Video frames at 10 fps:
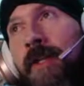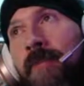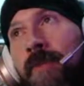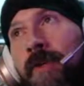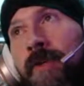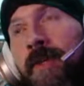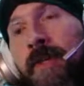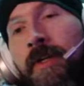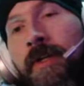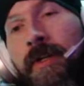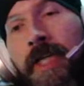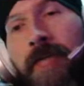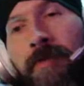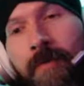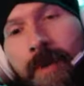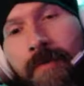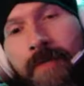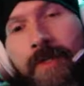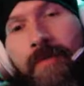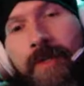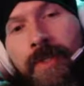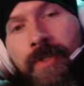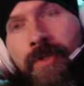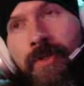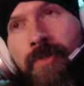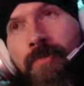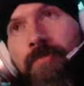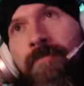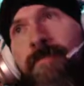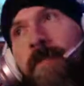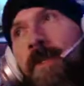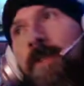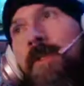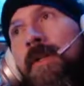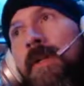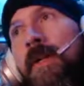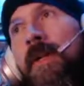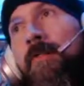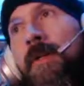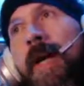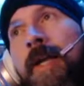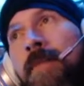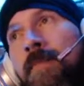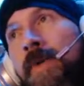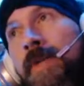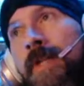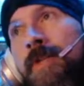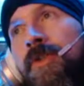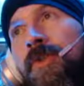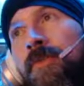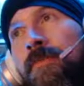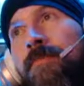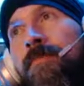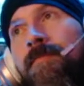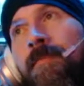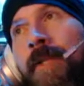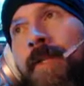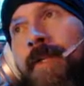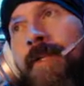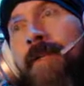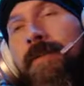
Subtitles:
the world. The kingdom of heaven is within you. I am within you. And that's it,